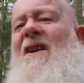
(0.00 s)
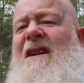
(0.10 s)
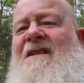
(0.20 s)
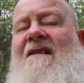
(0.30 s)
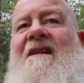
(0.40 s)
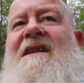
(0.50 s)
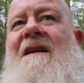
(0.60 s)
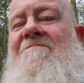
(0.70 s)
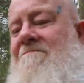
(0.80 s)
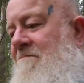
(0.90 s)
Certainly don't
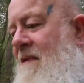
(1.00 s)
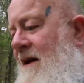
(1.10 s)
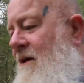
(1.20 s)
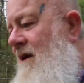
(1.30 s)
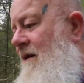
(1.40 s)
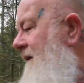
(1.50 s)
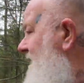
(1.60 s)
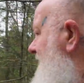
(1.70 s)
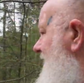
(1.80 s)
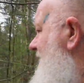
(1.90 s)
accept money or
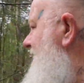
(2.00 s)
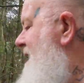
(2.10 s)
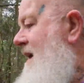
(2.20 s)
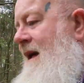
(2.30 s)
anything like that.